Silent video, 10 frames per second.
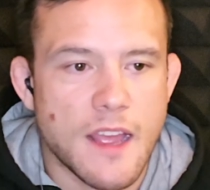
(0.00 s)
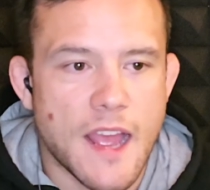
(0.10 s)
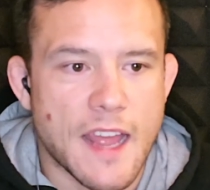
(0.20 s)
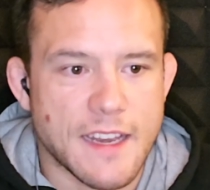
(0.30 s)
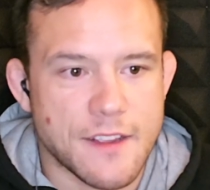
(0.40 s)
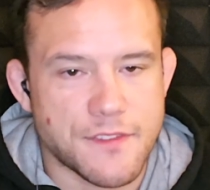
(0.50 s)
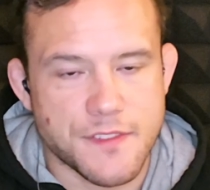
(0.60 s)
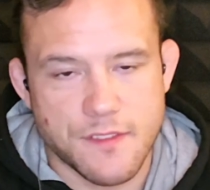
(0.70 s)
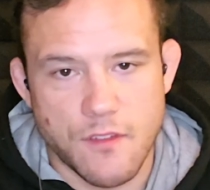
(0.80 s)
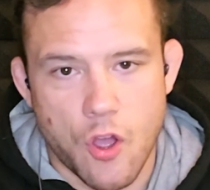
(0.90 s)
And
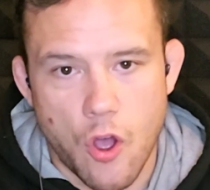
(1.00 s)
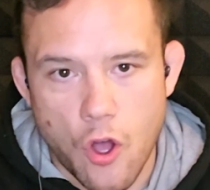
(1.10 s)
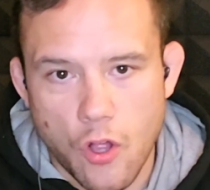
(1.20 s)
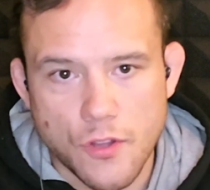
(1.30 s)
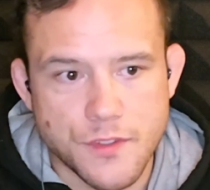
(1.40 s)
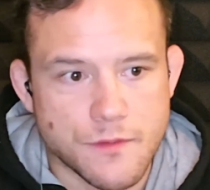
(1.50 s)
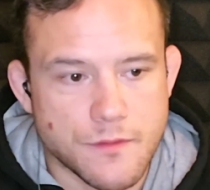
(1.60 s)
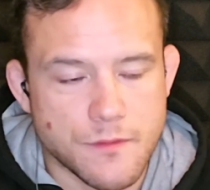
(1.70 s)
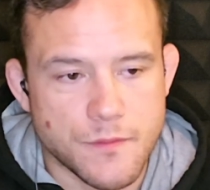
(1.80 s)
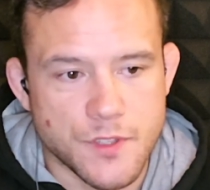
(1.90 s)
if all
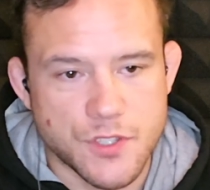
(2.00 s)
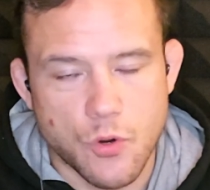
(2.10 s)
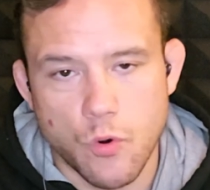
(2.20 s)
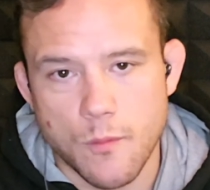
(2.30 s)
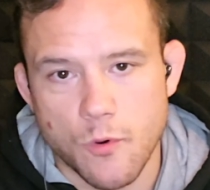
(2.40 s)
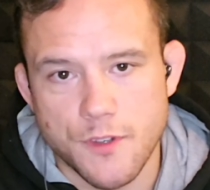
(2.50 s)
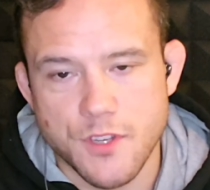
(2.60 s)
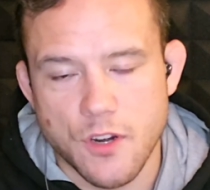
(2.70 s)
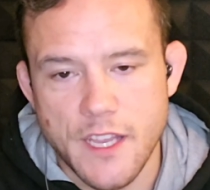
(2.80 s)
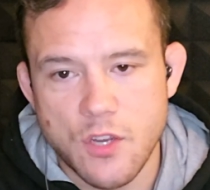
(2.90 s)
the
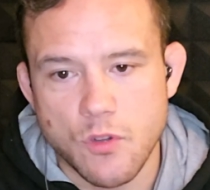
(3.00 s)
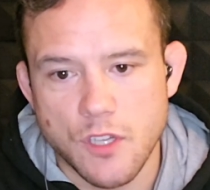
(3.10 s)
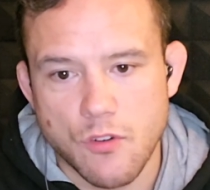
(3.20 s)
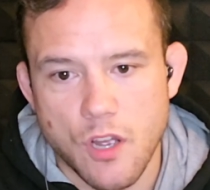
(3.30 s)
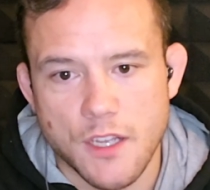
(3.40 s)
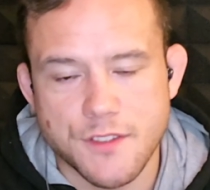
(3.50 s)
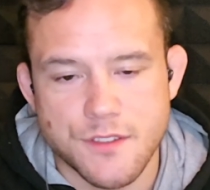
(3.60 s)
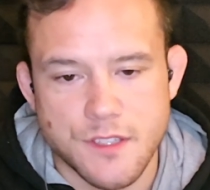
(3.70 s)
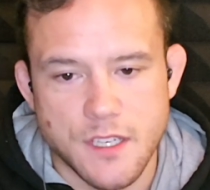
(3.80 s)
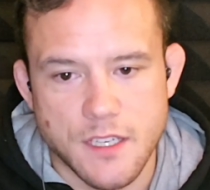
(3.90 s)
scoreboards are equal
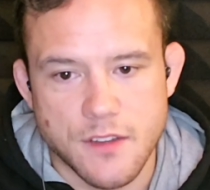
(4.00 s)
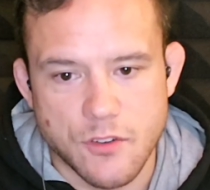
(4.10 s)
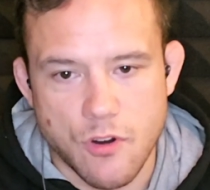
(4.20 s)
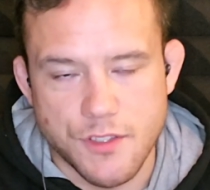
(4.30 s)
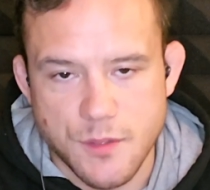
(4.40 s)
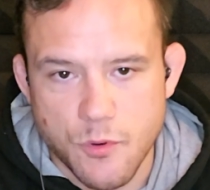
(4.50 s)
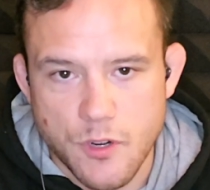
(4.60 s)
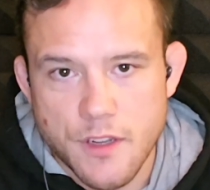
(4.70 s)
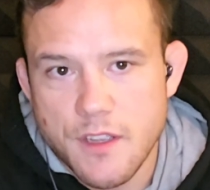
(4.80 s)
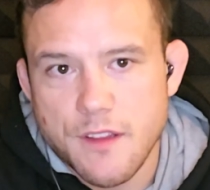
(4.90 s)
across the
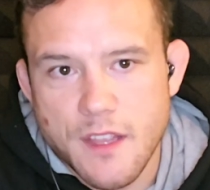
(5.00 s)
board,